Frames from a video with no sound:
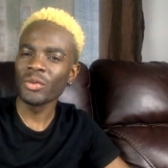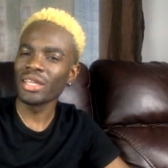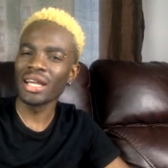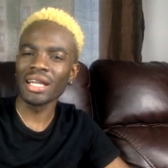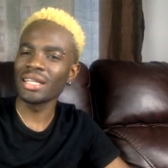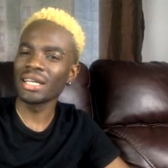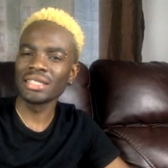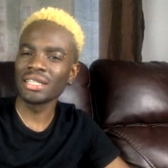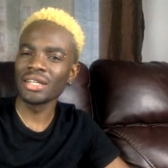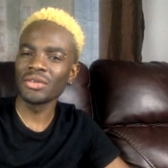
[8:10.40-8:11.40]
We can not get
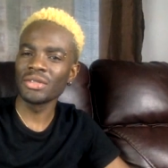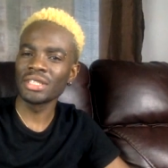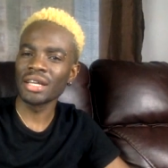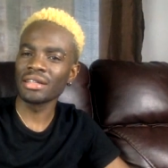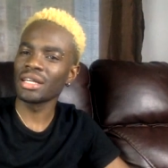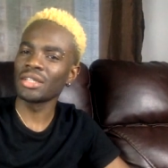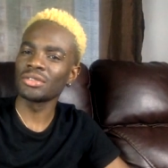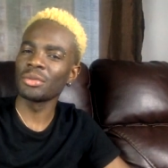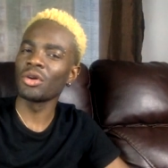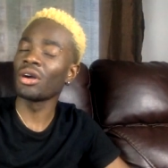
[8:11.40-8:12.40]
that in a no time. Because
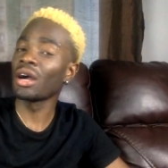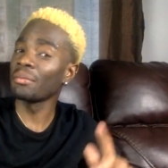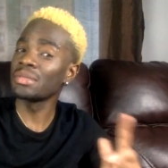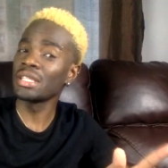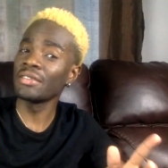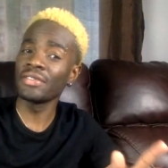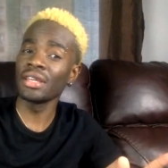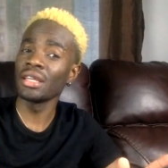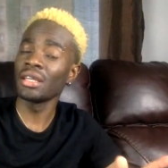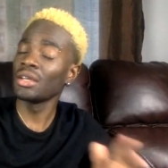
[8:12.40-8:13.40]
when we go GAM
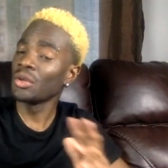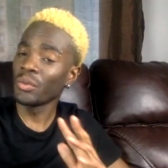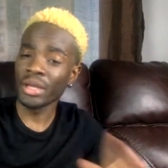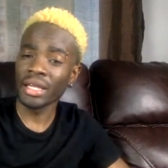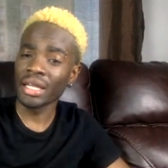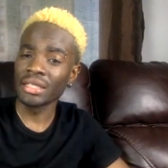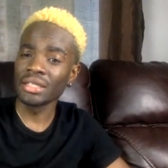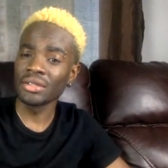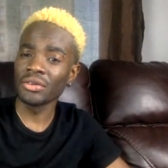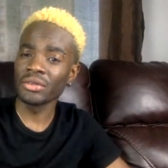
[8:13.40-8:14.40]
TV, we get that
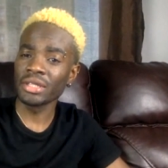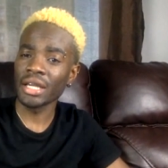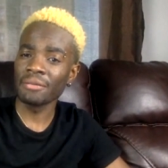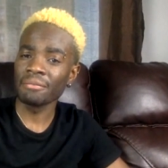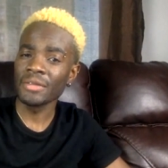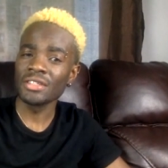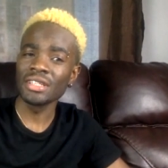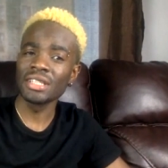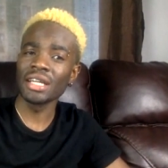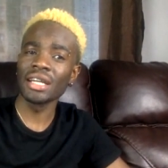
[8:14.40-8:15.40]
in no time.
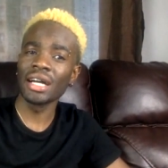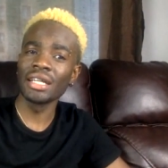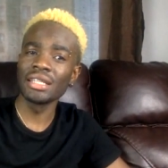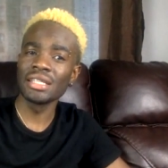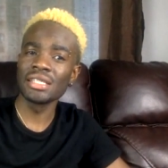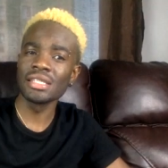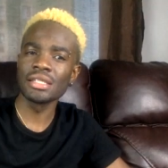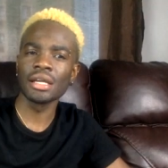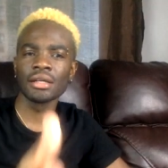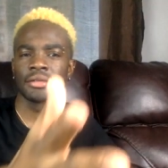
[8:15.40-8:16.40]
So tag your auntie
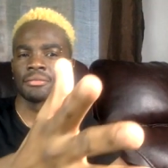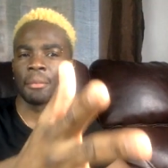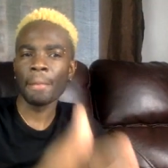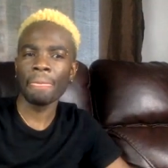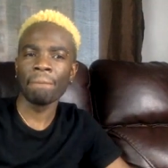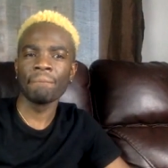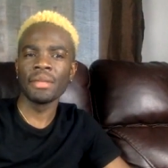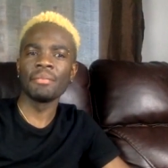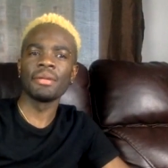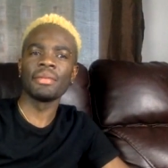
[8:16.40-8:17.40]
sister.
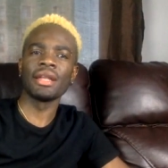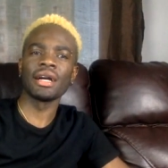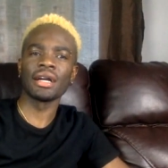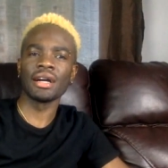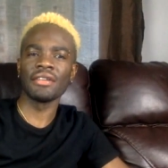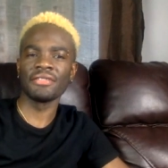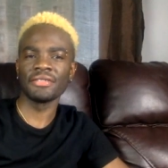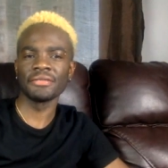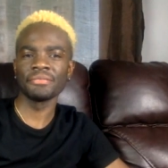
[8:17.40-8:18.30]
People my lag off.